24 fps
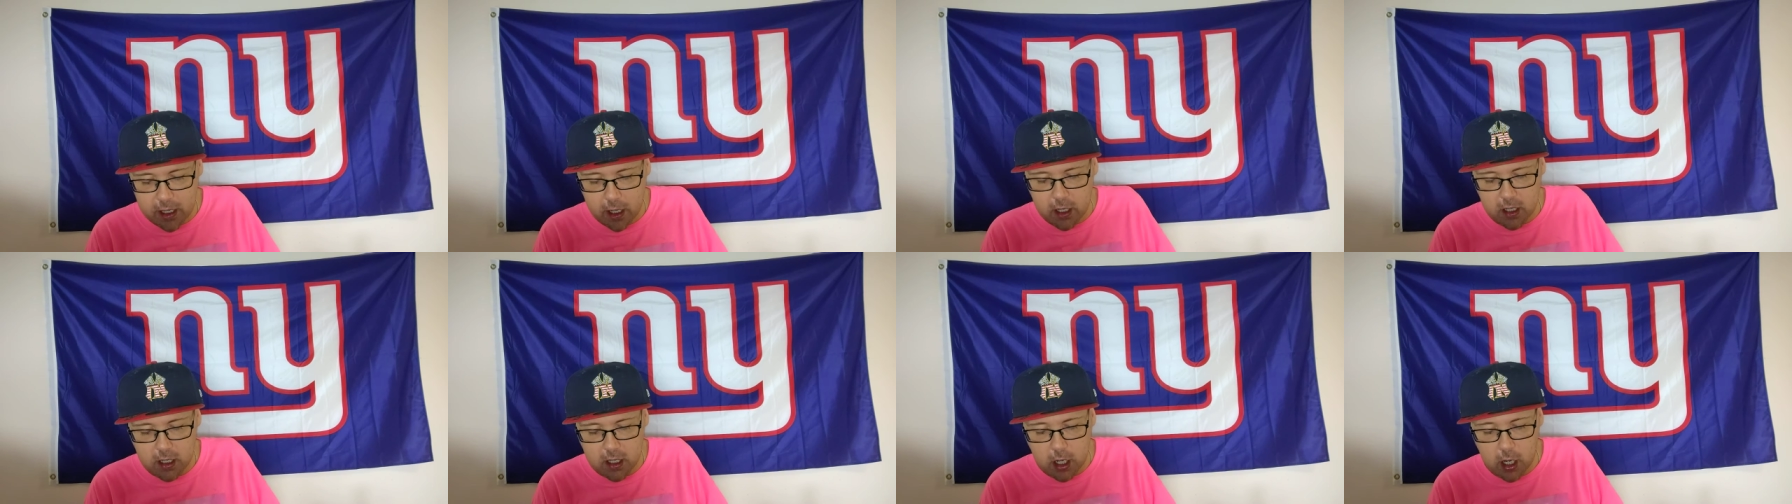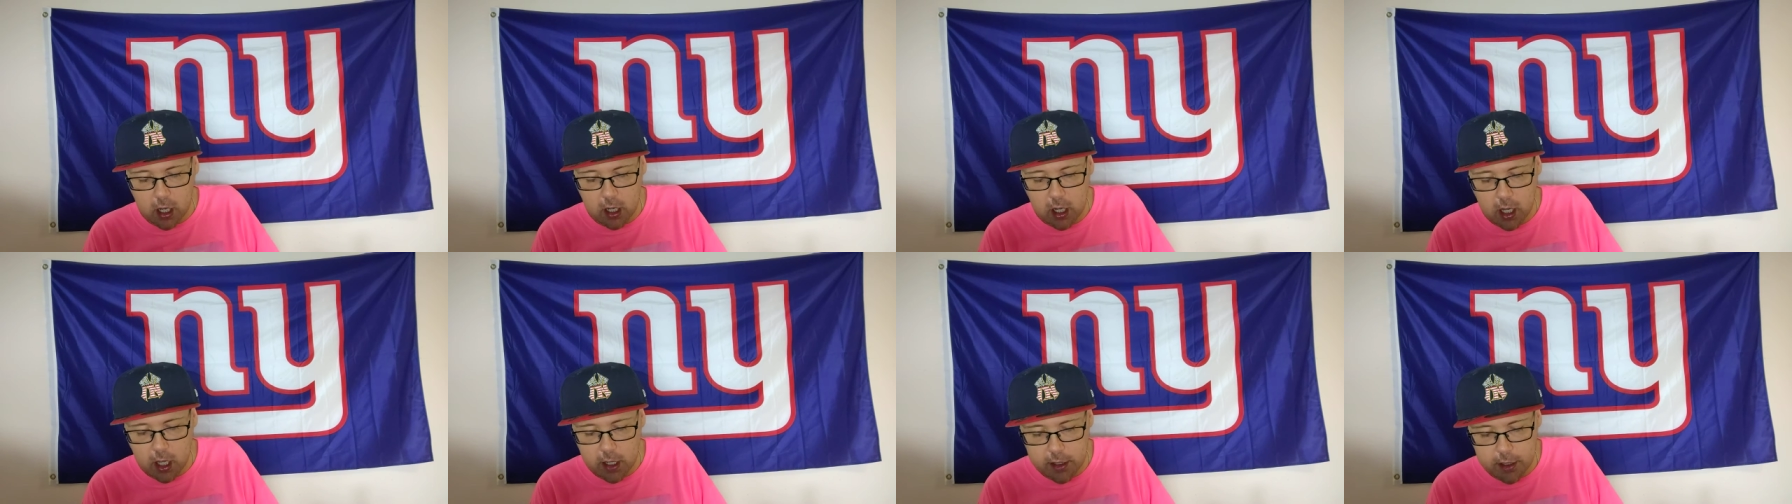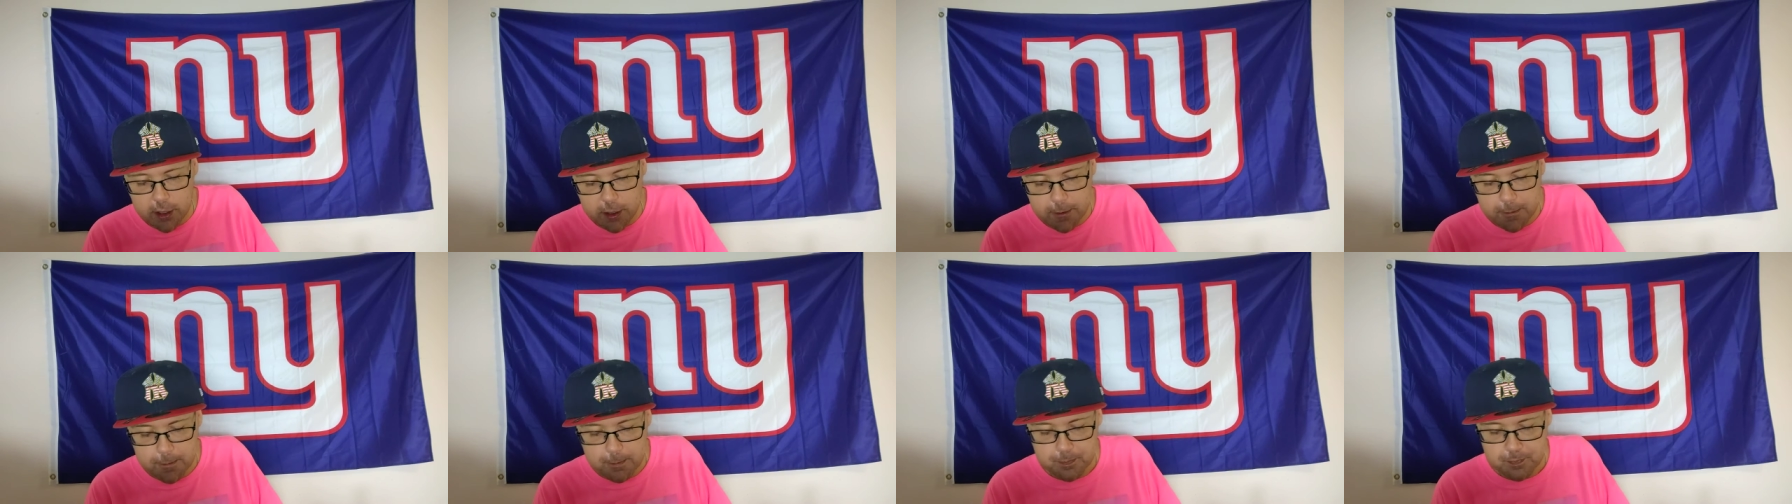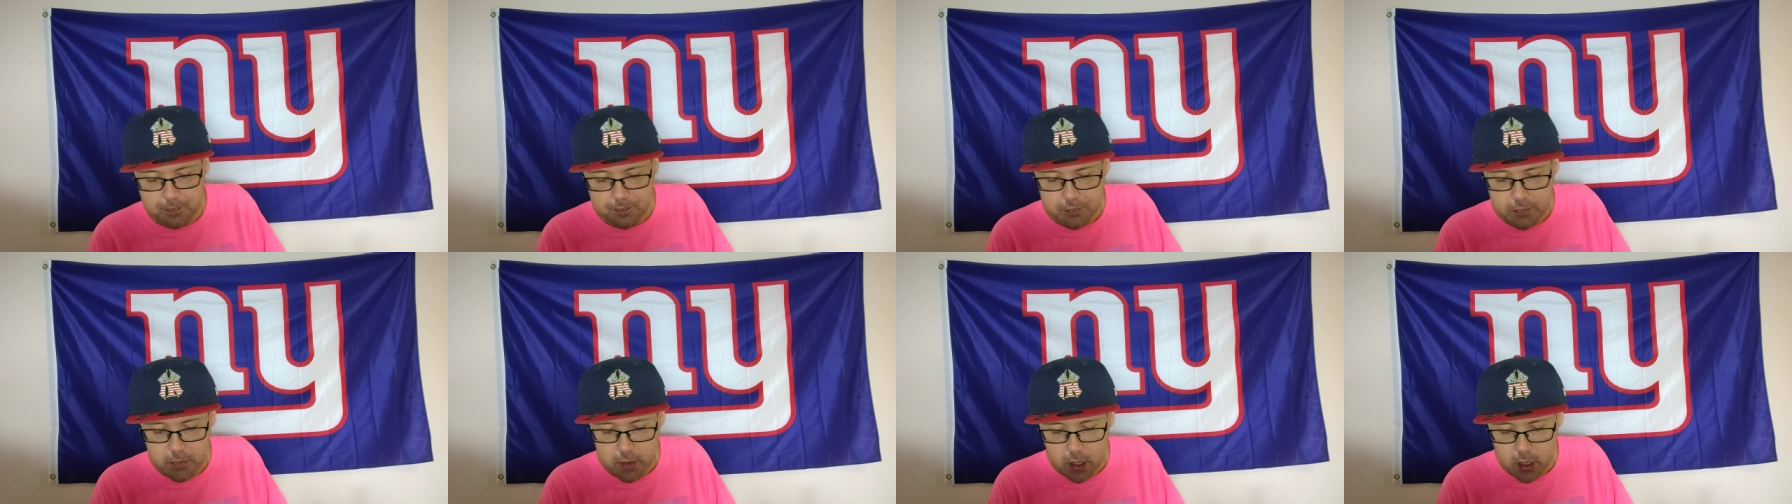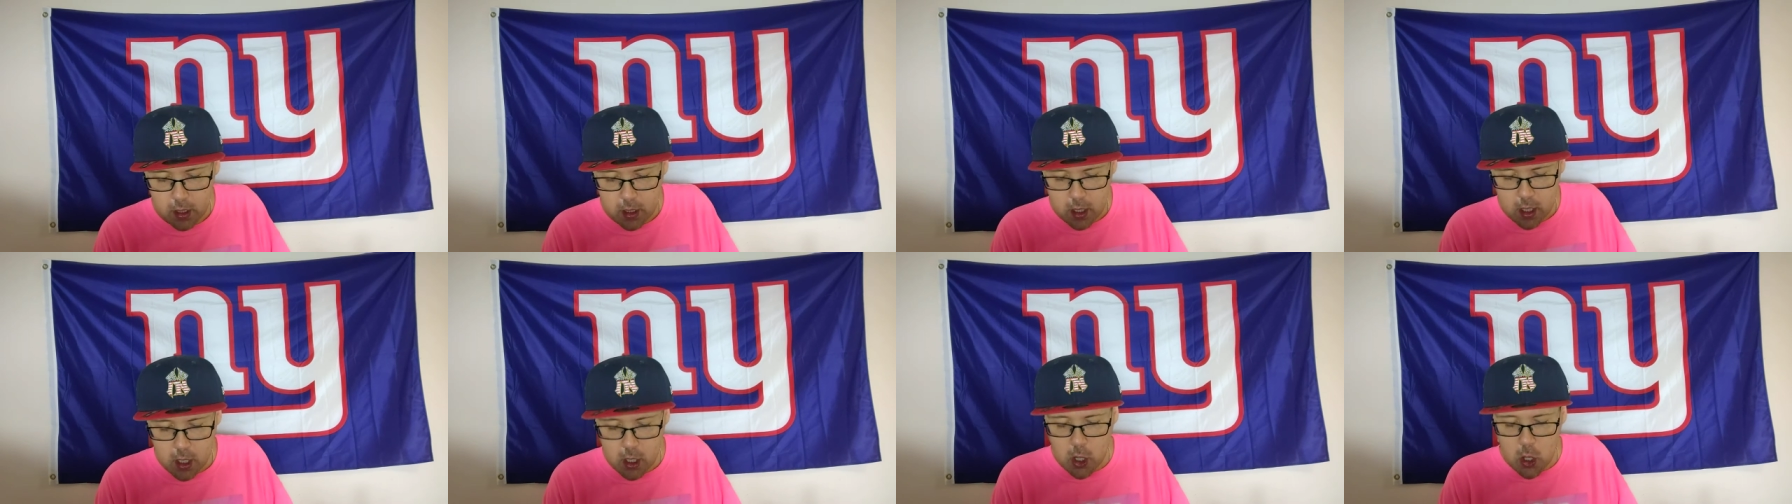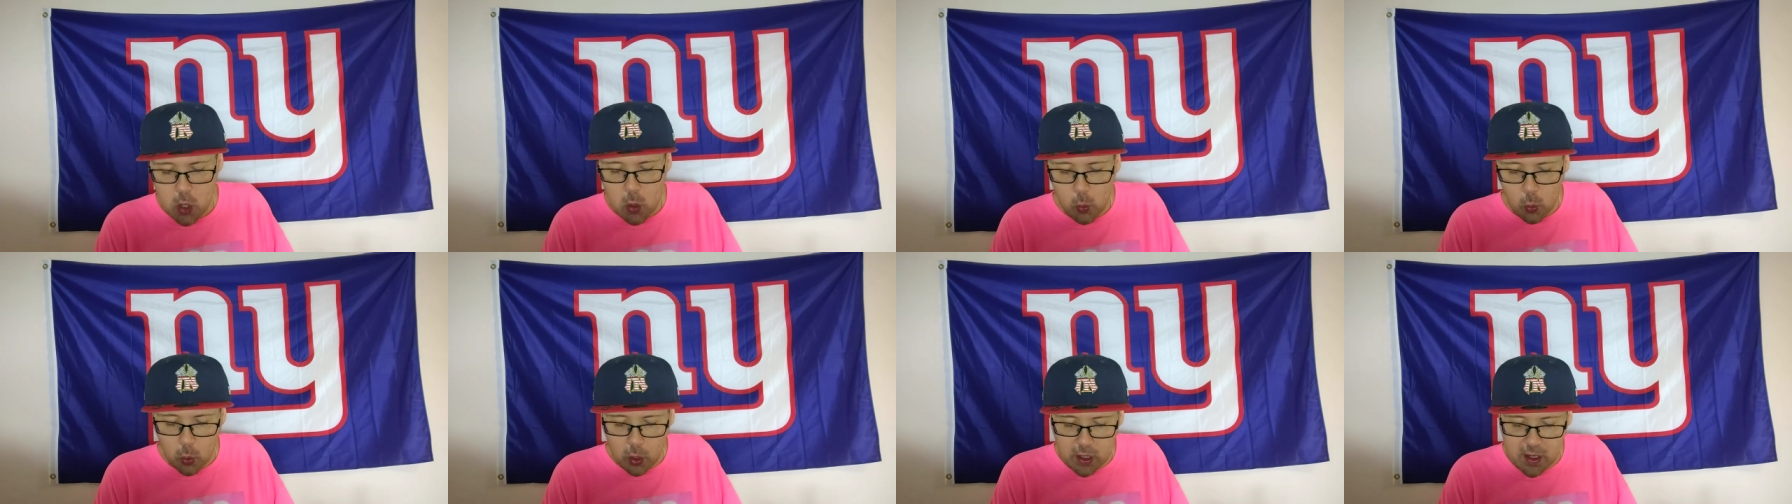on card auto.
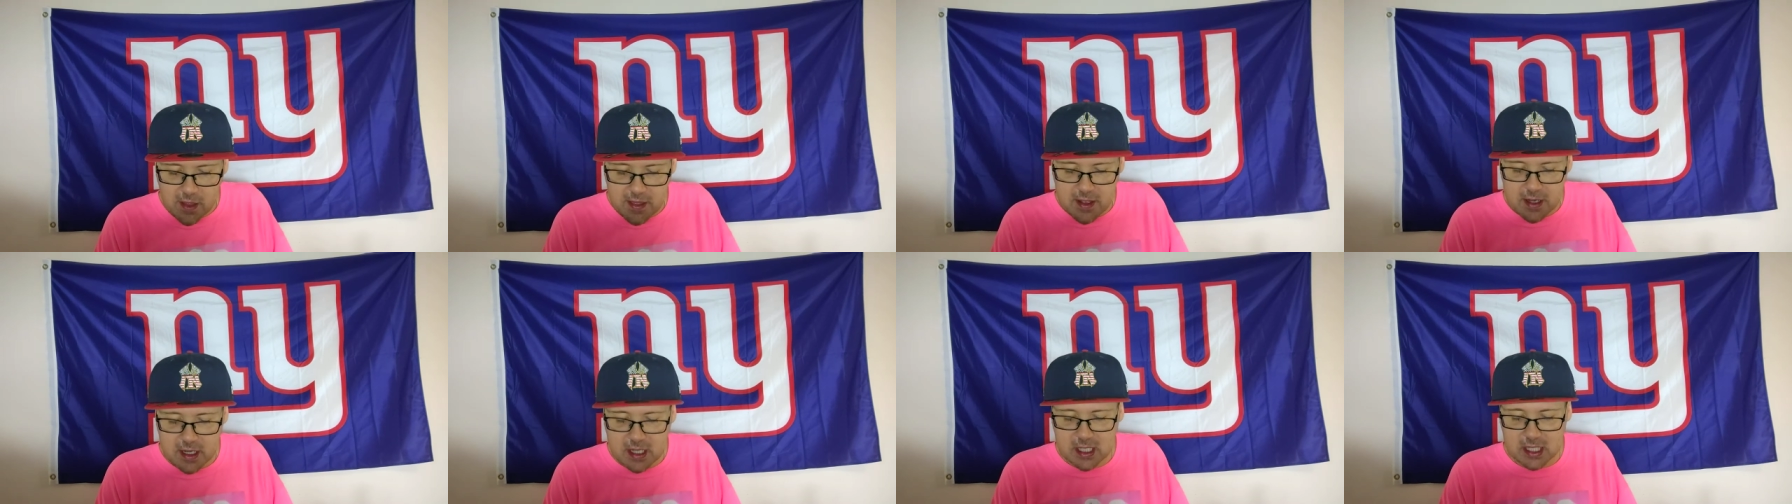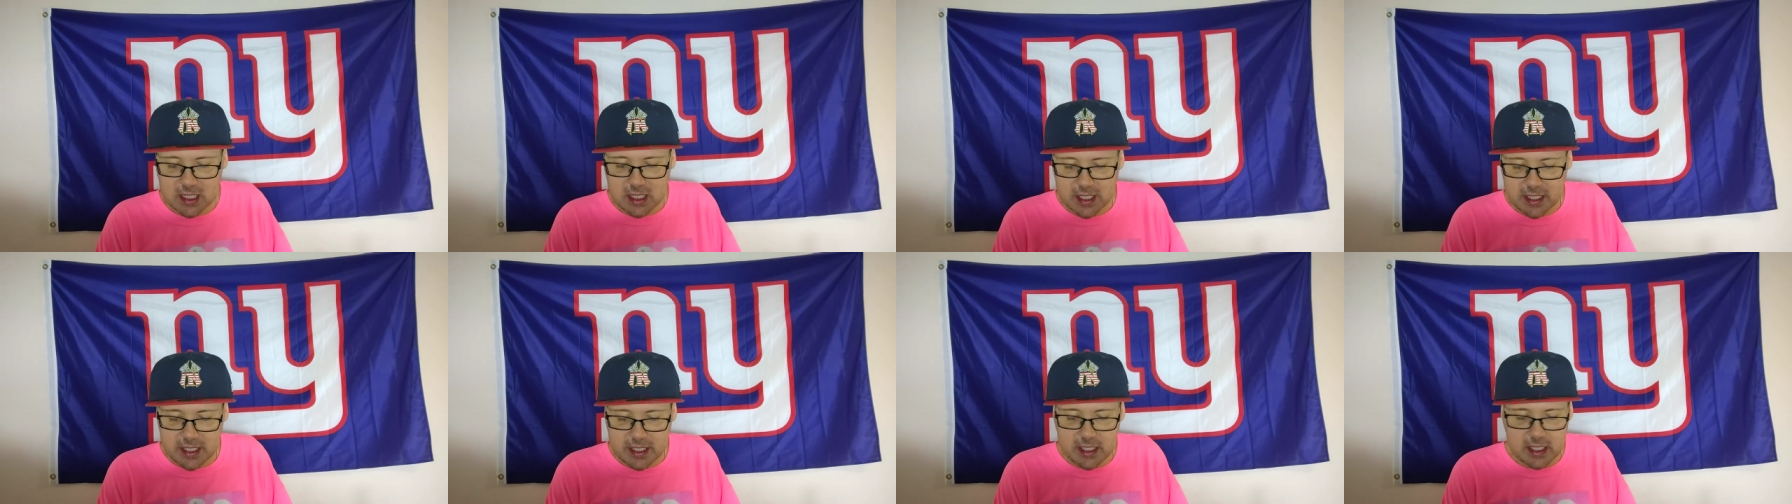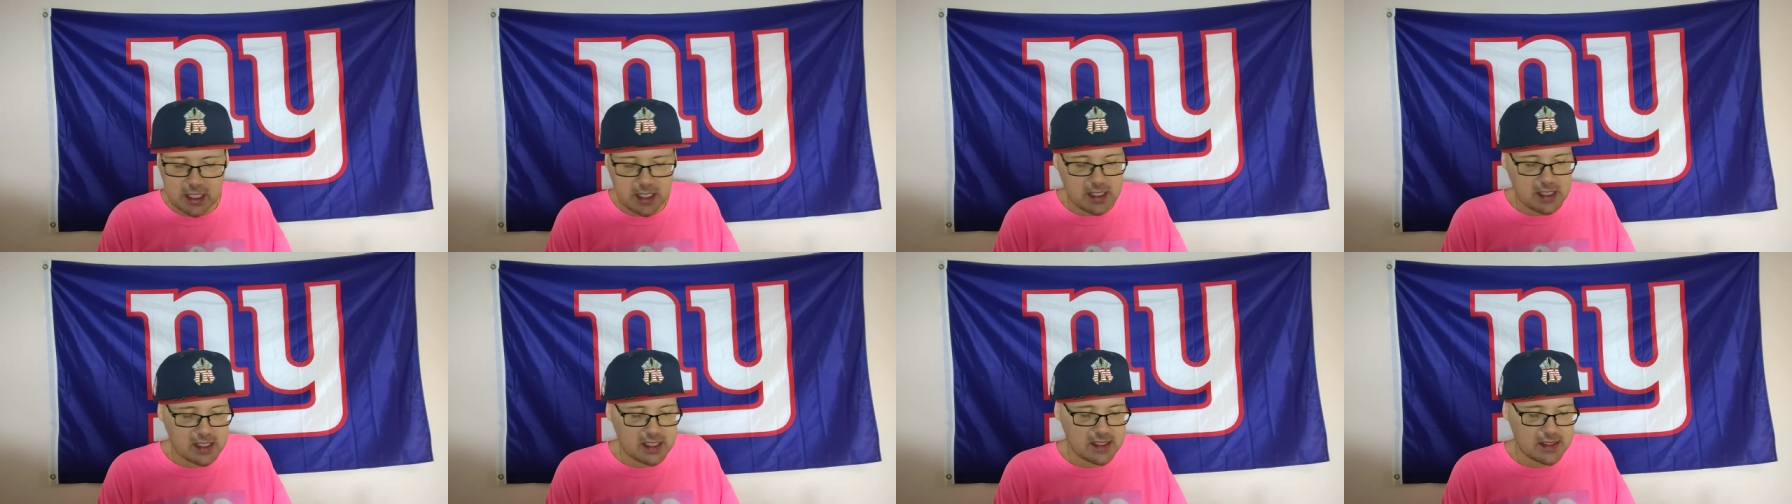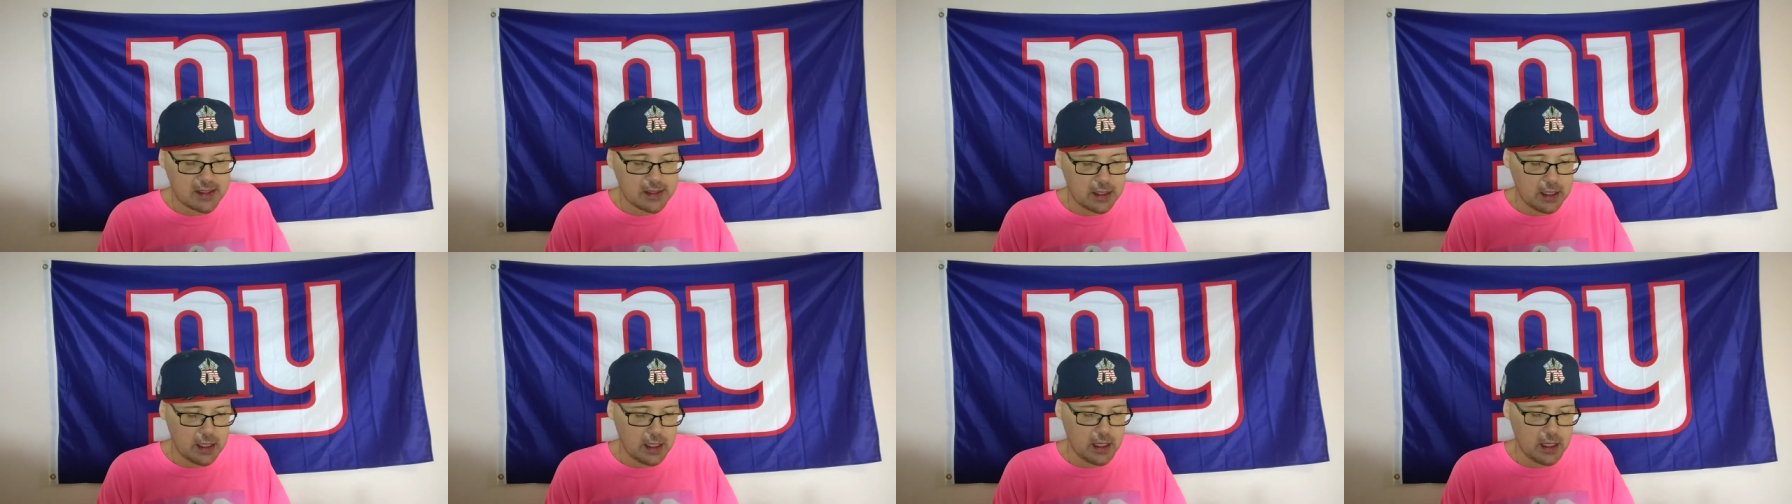One of the cleanest